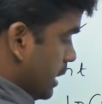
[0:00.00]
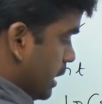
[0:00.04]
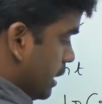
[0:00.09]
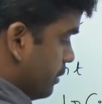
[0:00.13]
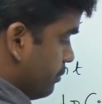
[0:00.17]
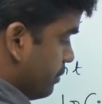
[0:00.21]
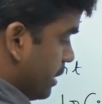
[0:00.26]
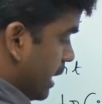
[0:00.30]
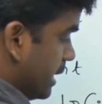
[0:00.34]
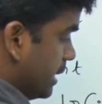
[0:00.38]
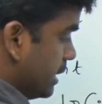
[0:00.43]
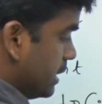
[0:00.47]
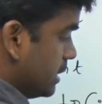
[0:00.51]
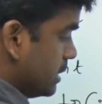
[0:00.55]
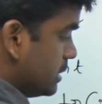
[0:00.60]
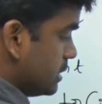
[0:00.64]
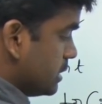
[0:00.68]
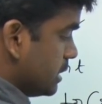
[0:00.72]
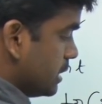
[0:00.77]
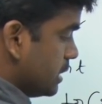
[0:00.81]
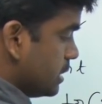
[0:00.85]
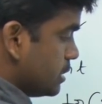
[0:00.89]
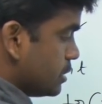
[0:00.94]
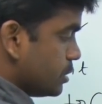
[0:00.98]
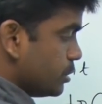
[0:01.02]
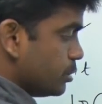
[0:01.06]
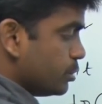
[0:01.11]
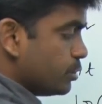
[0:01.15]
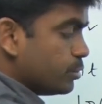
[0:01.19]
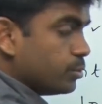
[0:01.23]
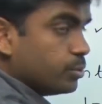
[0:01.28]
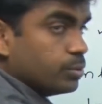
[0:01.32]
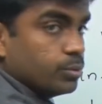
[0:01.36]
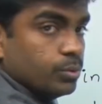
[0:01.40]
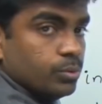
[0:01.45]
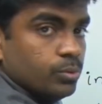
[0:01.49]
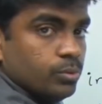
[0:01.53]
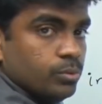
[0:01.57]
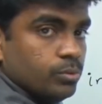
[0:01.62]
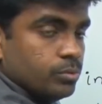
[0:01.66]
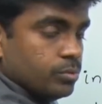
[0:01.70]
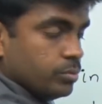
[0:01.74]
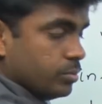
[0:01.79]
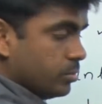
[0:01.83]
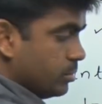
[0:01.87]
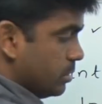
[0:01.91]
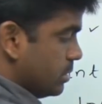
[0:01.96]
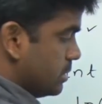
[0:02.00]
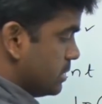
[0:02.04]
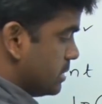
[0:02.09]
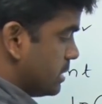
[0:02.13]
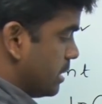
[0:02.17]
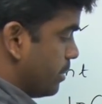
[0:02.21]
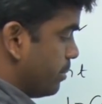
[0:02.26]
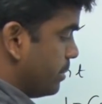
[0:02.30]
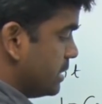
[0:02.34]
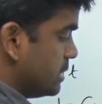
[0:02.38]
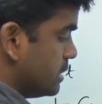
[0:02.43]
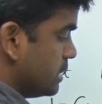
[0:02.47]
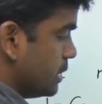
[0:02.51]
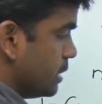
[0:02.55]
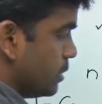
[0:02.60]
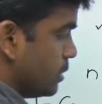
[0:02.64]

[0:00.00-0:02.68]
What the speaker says: If condition is a true, sum is